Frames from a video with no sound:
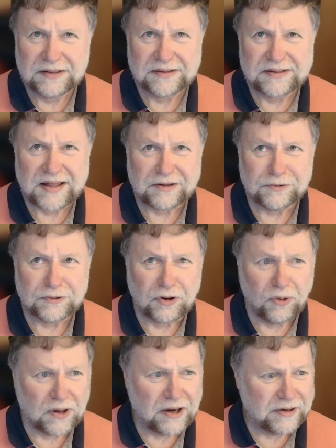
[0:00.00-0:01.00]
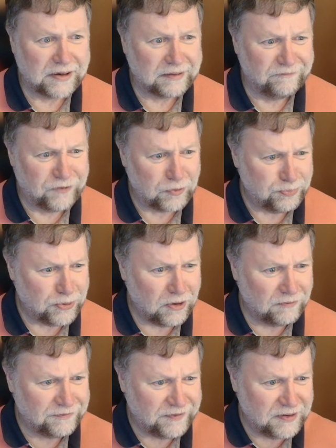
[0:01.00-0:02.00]
that are requiring football
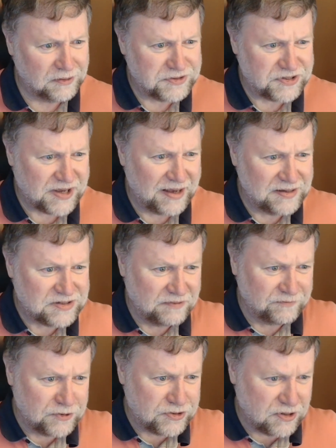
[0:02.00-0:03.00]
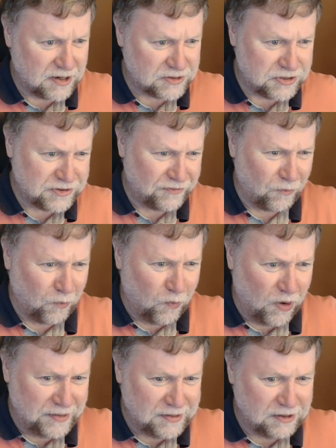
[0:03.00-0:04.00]
field size infrastructures for
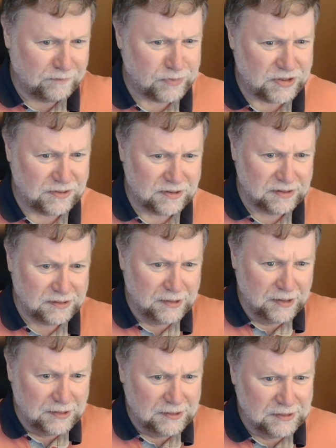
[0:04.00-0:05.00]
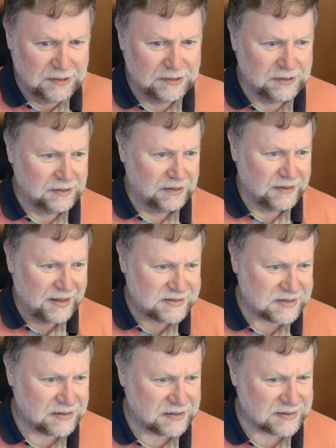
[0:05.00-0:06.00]
one computer, that's
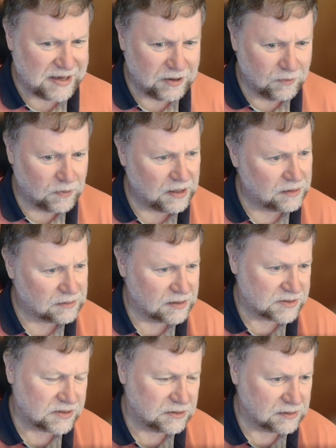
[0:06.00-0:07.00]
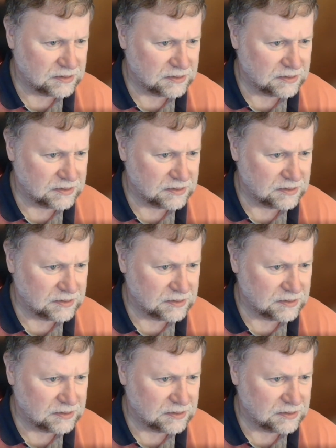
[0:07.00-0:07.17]
going to take a while. It's a little